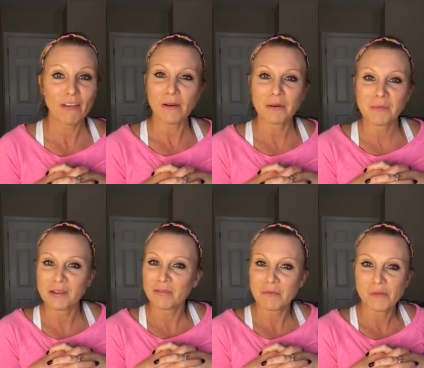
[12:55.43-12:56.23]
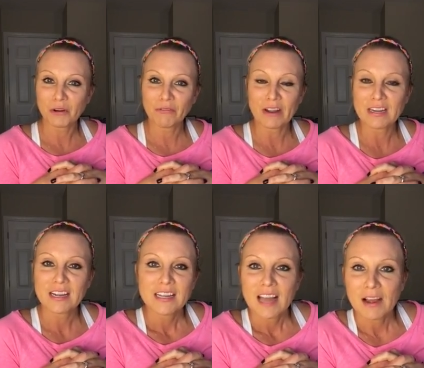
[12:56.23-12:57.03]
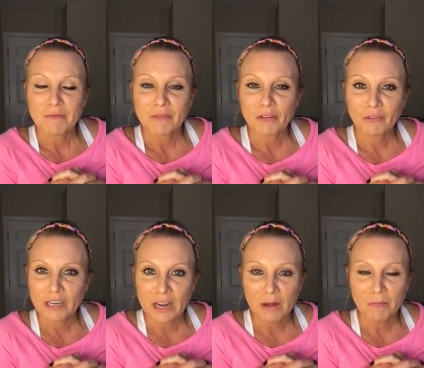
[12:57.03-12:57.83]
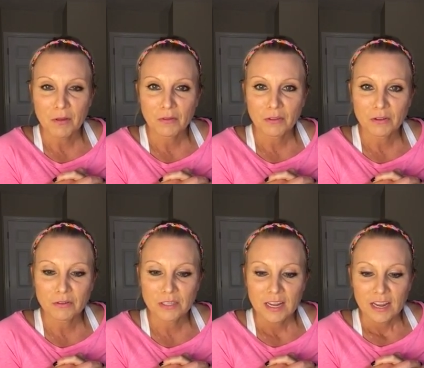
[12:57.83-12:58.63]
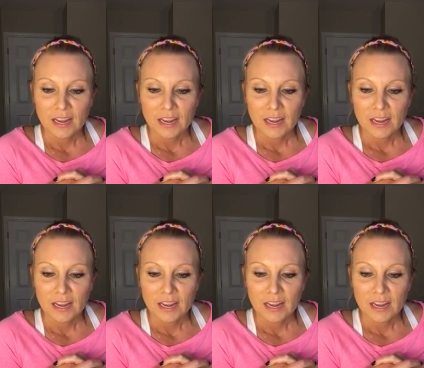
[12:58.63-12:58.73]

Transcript: that would be even more fun. Um, feel free to upload those.